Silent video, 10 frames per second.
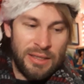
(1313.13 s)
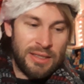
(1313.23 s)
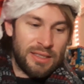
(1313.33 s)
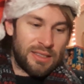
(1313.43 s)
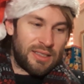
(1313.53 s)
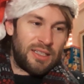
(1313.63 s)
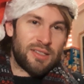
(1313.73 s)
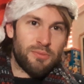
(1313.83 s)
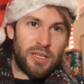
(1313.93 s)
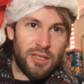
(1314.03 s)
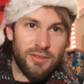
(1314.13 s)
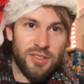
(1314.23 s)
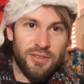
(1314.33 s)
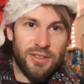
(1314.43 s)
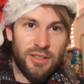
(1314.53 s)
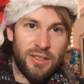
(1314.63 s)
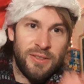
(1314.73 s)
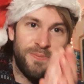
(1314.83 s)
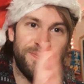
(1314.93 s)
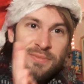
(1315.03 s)
because he doesn't make enough stuff
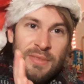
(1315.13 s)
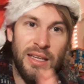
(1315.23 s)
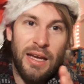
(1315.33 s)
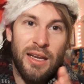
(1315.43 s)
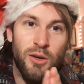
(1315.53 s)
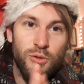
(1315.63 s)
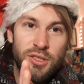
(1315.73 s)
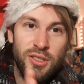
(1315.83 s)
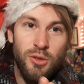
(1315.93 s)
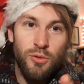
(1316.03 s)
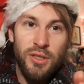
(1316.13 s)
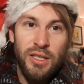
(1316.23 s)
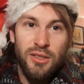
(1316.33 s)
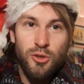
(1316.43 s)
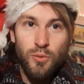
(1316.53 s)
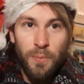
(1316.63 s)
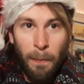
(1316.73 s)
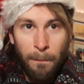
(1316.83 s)
nowadays. And I will see you all again soon.